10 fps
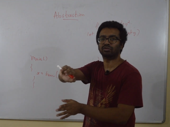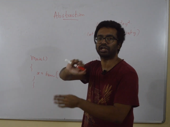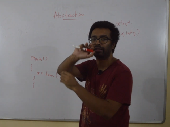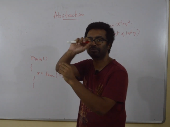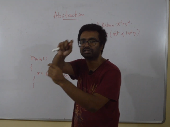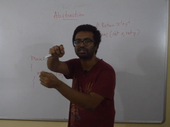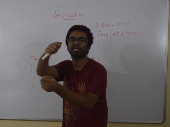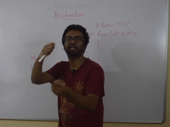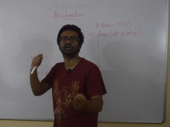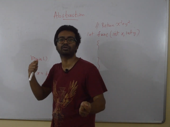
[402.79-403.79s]
I am just
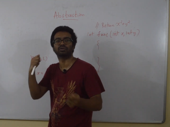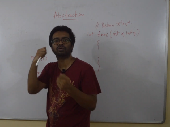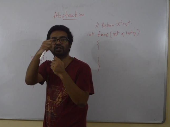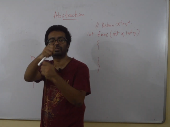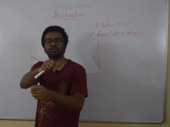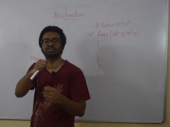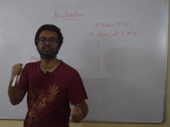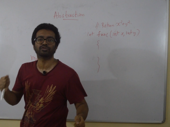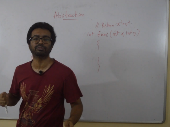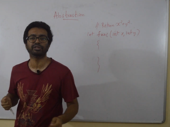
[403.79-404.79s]
taking out only those
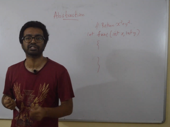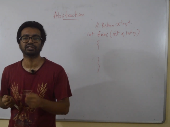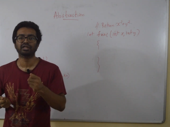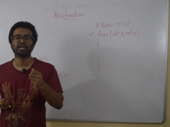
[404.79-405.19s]
information